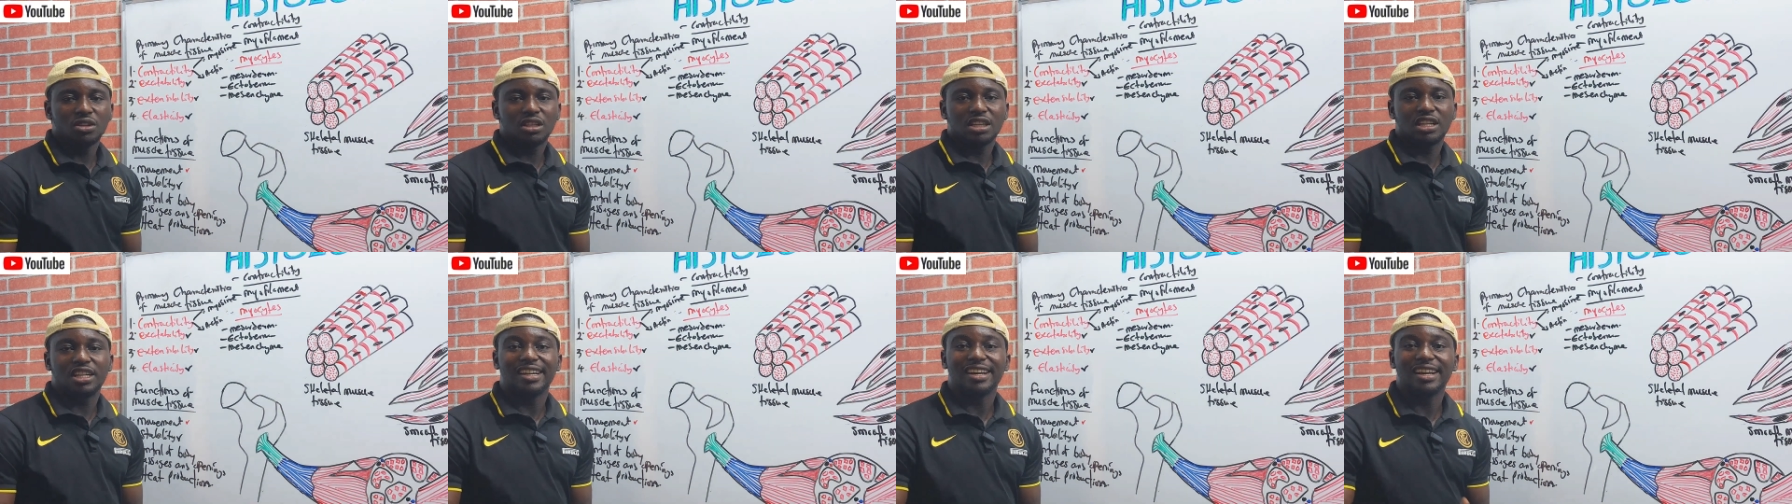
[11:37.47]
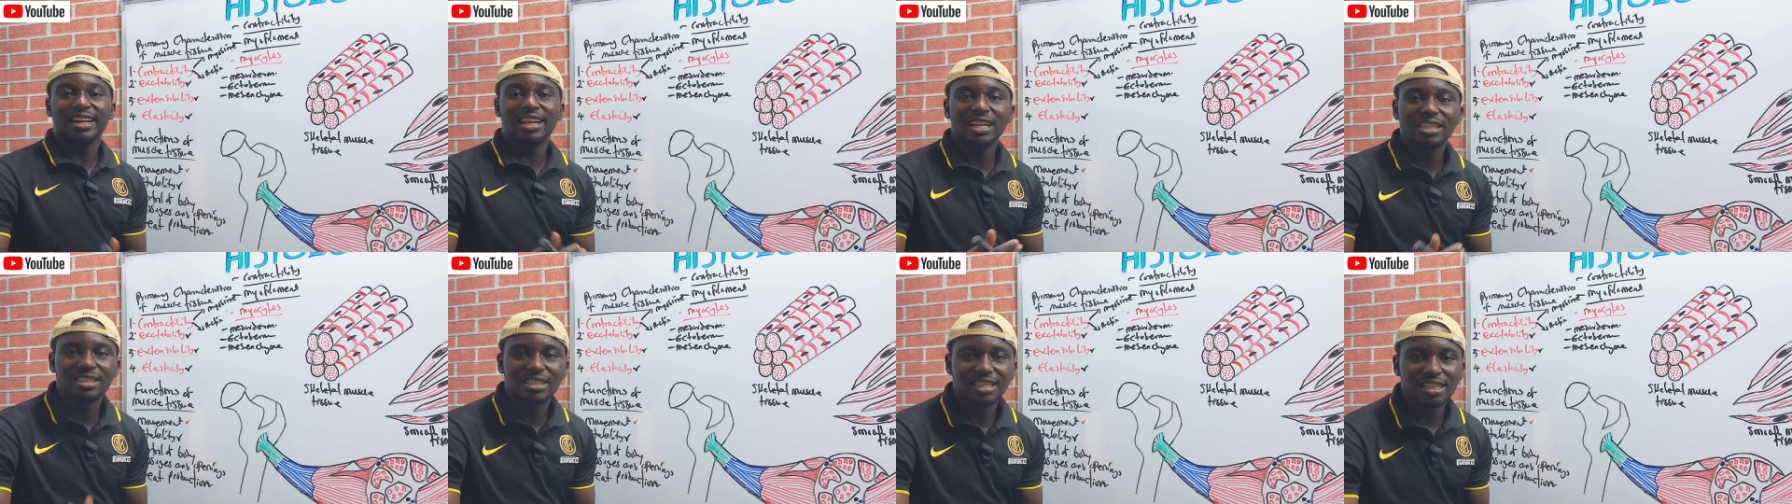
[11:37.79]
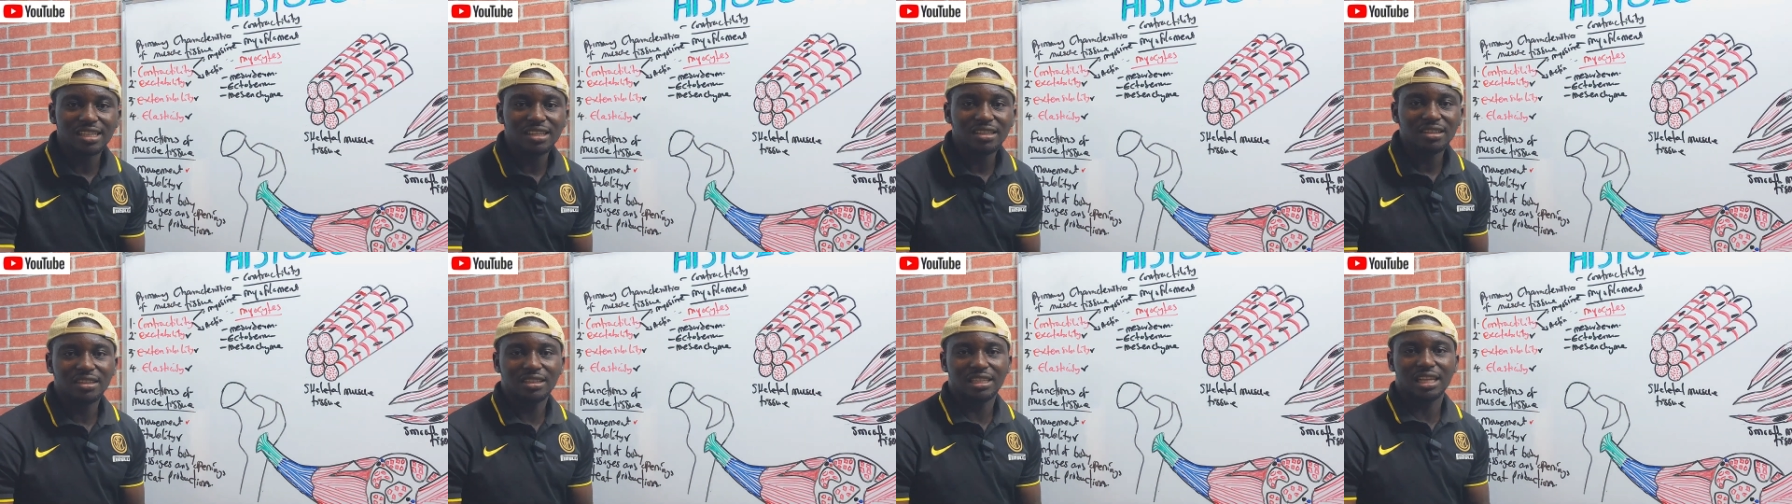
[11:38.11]

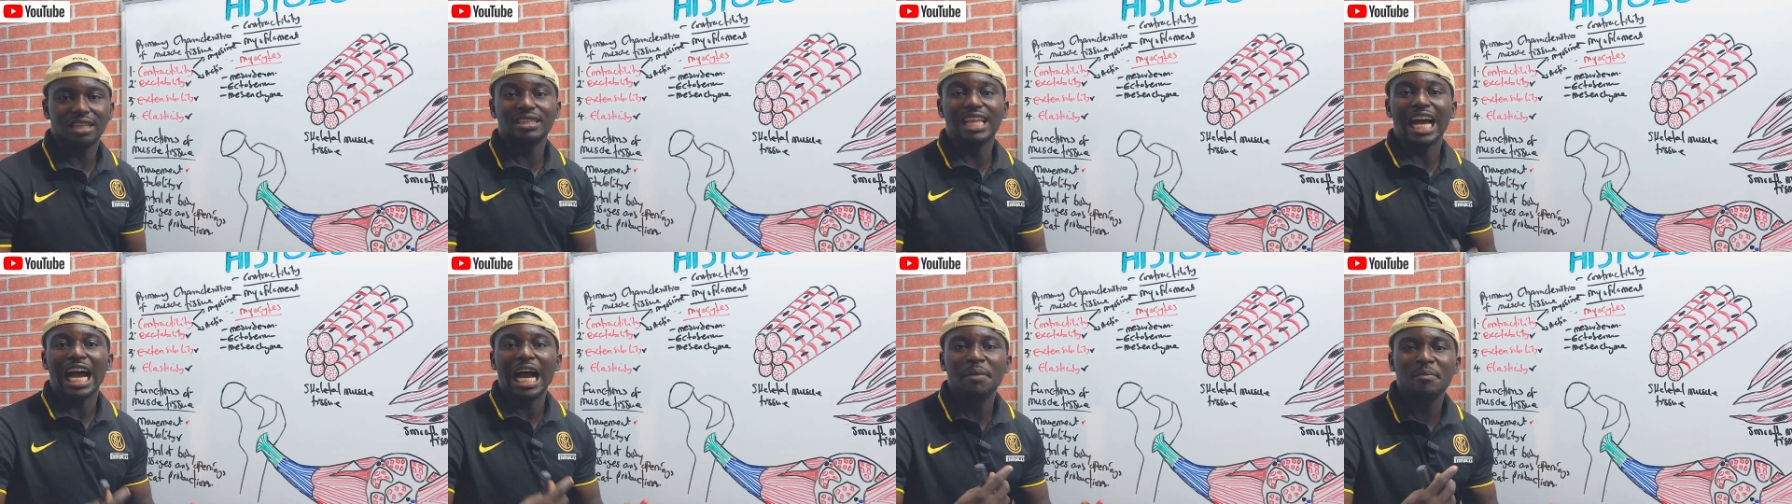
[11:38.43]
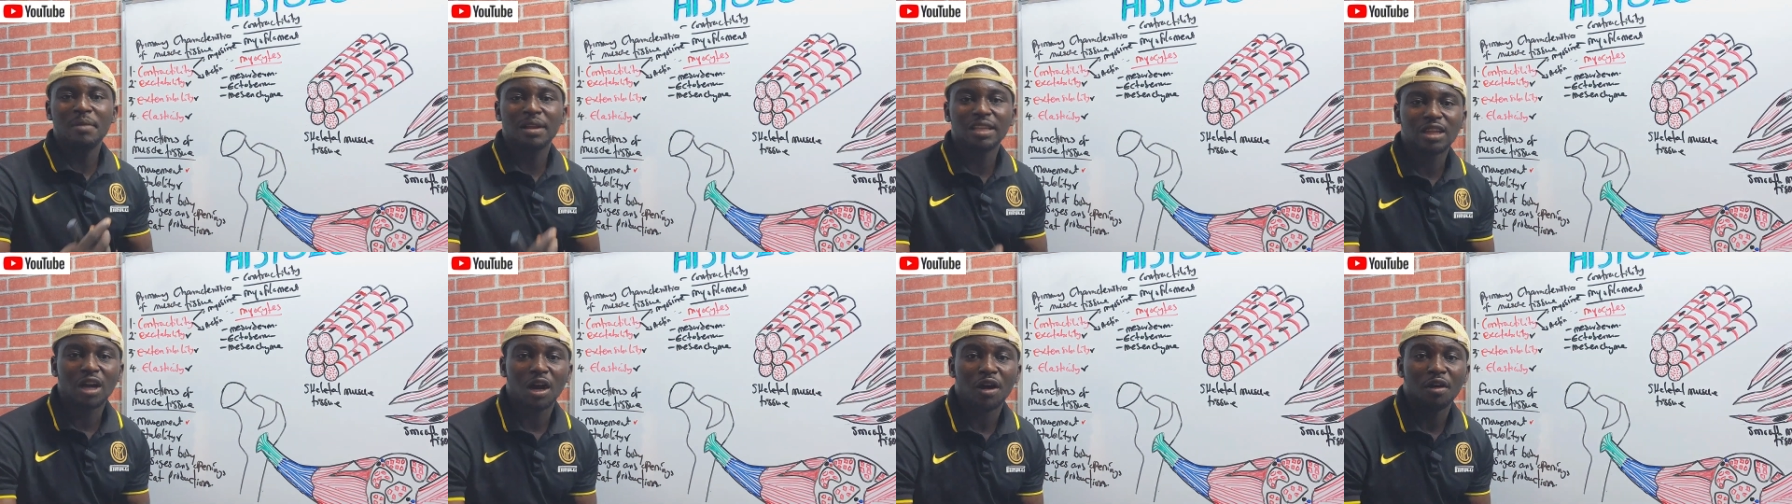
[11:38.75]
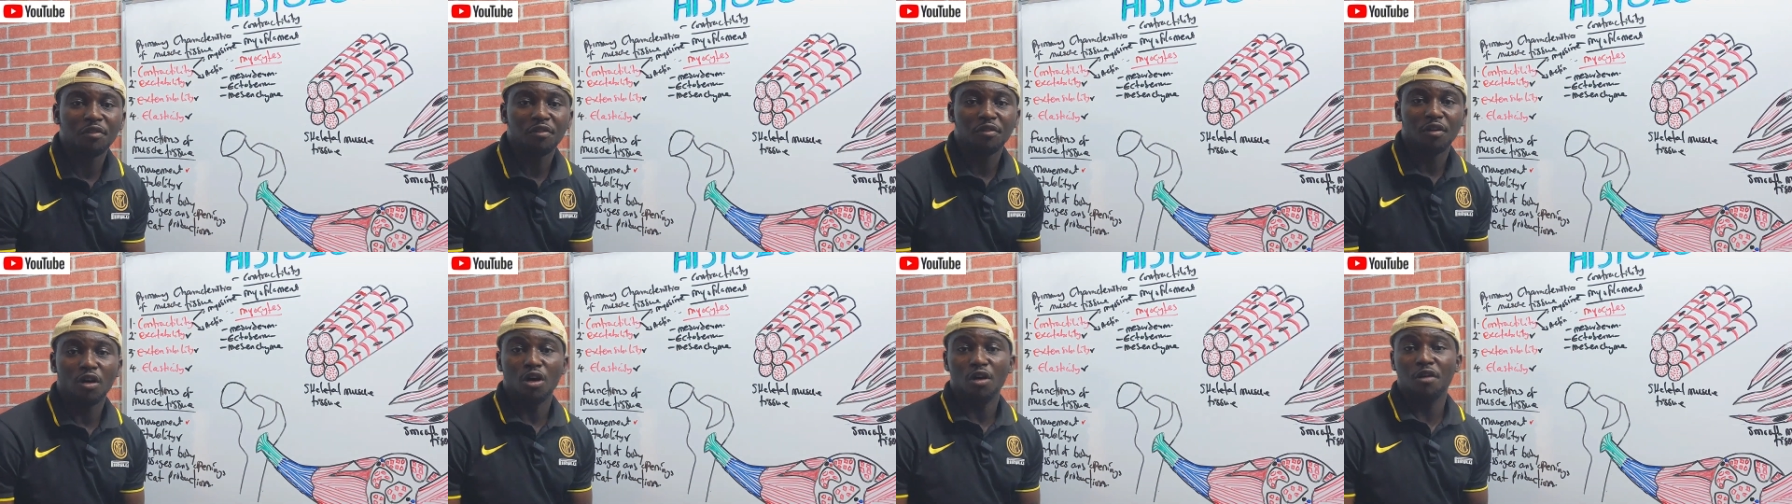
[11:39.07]
creating the diameter
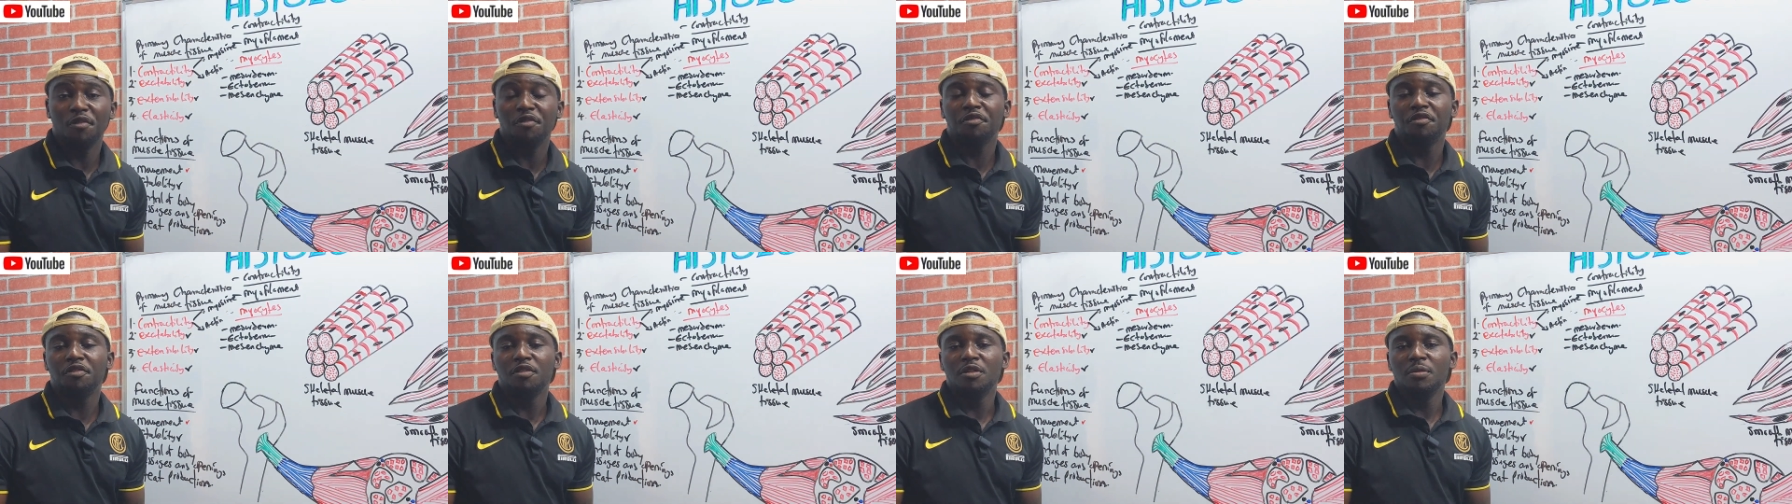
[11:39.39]
of